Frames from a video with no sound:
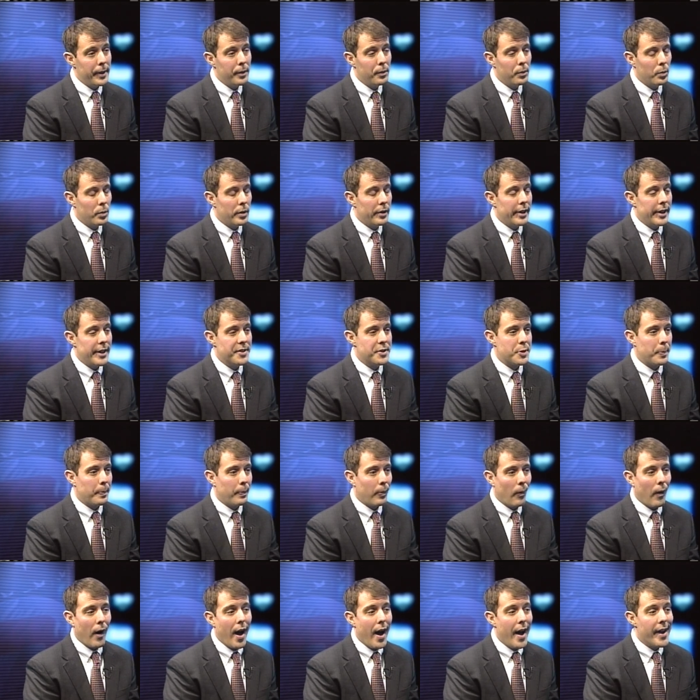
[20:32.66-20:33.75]
will they
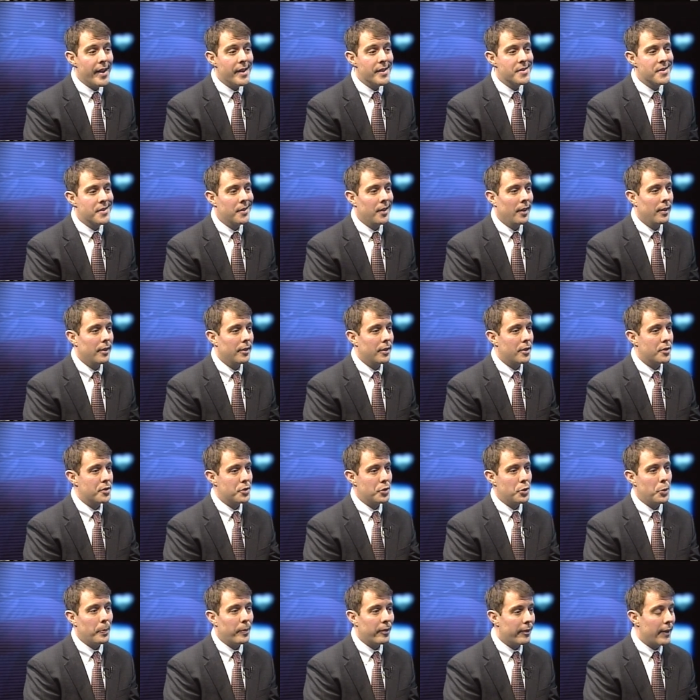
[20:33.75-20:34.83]
surprise their
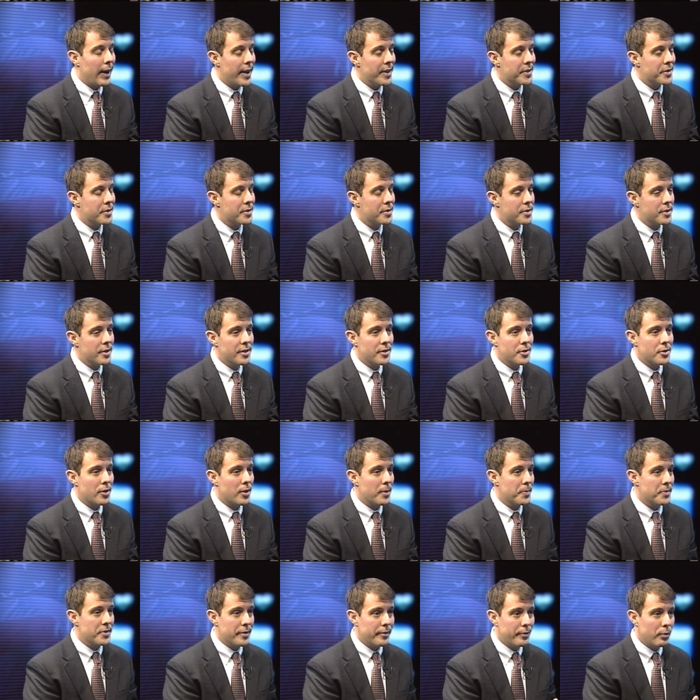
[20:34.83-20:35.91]
supervisors in
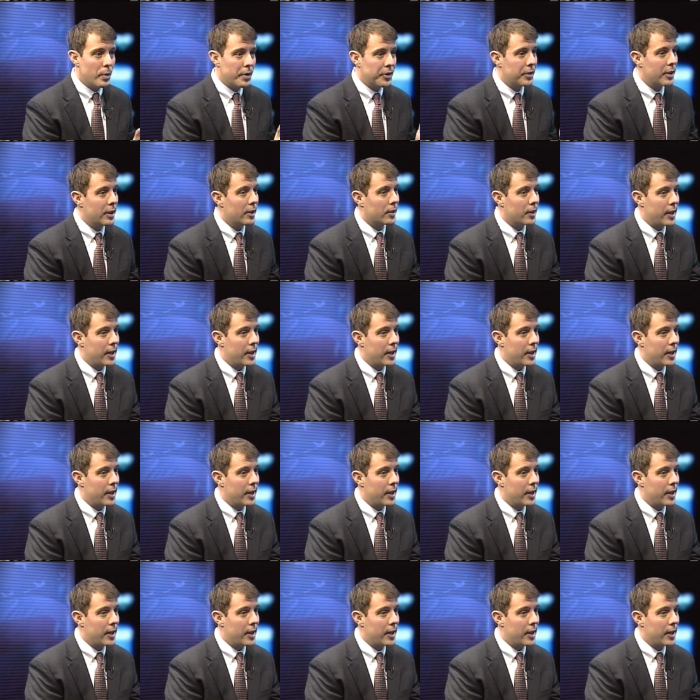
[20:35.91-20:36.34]
terms of what they're